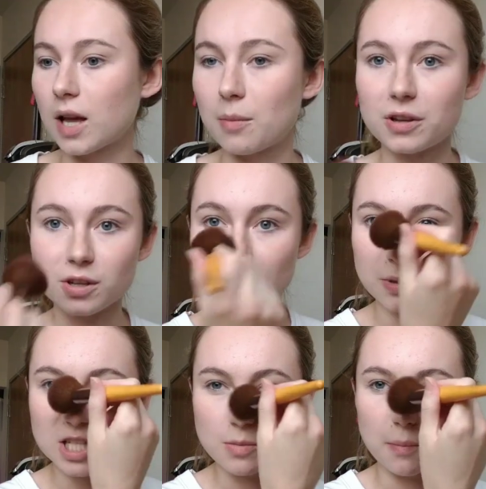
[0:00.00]
I'm also
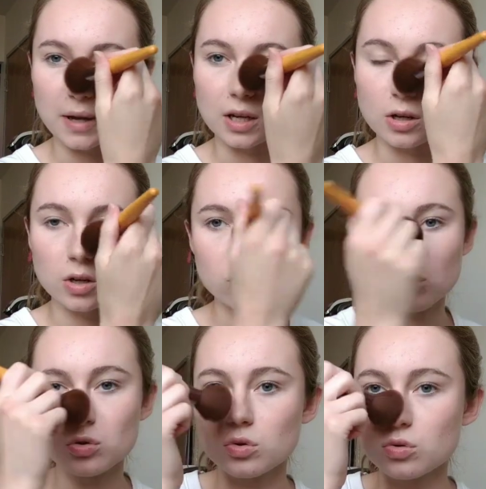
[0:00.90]
gonna put some on my
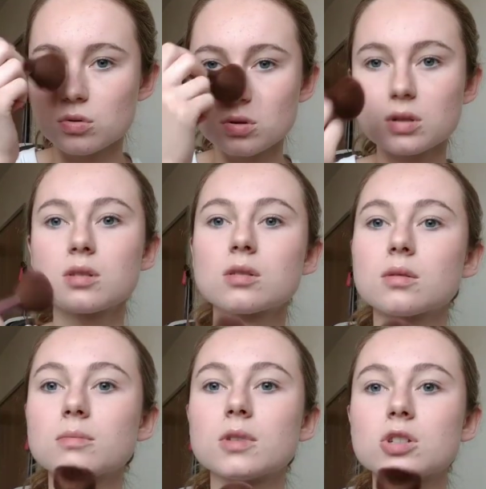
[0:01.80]
nose,
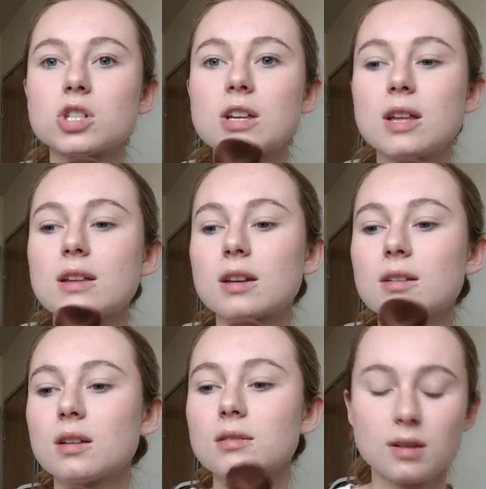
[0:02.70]

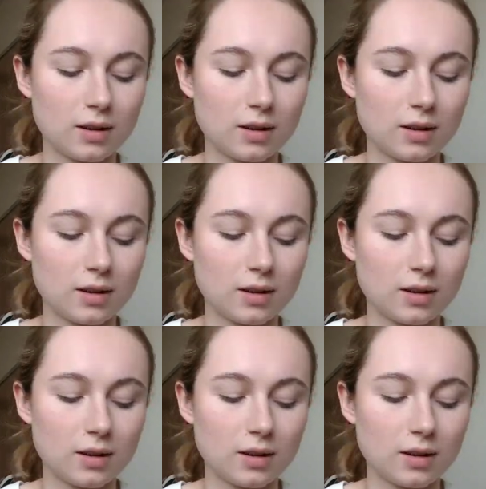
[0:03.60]
chin,